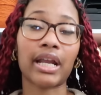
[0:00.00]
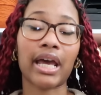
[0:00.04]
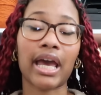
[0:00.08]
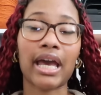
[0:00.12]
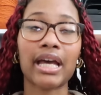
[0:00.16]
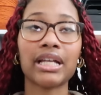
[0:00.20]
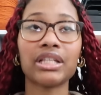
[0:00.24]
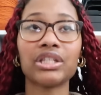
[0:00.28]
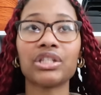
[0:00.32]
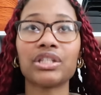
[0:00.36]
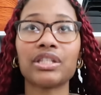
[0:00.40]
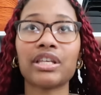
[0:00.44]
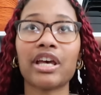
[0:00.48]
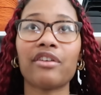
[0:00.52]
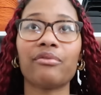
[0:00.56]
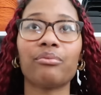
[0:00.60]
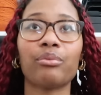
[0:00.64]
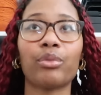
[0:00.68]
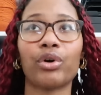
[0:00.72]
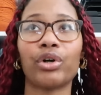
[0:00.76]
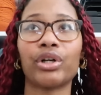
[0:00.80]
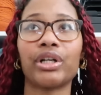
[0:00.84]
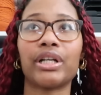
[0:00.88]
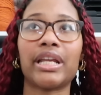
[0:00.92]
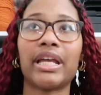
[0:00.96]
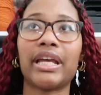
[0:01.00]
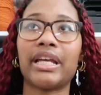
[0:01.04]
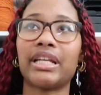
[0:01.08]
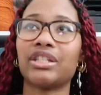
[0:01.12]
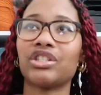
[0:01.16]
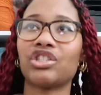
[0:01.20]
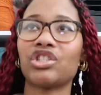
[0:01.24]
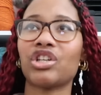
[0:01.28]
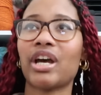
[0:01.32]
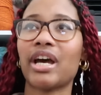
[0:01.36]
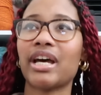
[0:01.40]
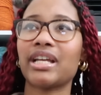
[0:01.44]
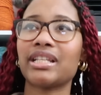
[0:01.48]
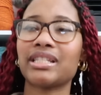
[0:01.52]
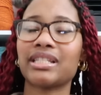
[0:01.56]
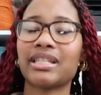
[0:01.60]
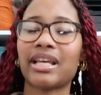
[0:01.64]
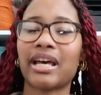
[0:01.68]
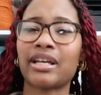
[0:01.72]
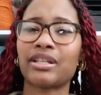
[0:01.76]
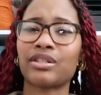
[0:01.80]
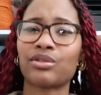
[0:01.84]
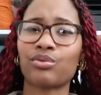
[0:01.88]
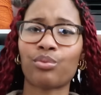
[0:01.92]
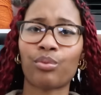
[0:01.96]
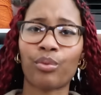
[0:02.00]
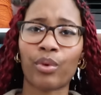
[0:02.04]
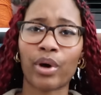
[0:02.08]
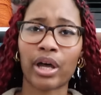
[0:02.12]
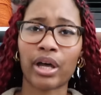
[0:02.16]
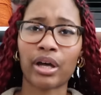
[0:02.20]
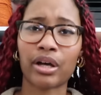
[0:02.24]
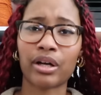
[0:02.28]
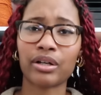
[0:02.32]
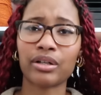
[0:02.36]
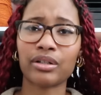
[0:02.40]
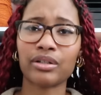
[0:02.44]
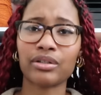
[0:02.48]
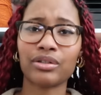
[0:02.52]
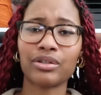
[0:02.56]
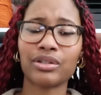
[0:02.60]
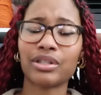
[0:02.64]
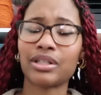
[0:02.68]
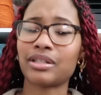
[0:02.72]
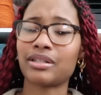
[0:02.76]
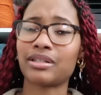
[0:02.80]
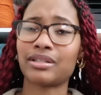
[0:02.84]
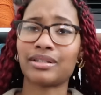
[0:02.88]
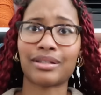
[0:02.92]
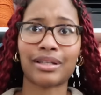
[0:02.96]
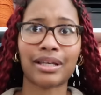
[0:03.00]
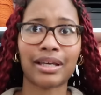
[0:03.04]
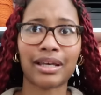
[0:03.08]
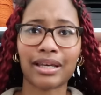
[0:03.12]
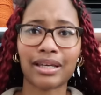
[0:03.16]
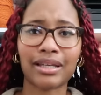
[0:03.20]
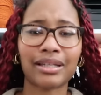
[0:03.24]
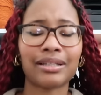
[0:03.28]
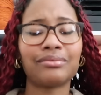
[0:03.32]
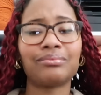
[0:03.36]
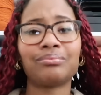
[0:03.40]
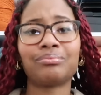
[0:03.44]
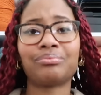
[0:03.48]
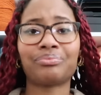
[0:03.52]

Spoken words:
and just have more knit and chats as well to sit,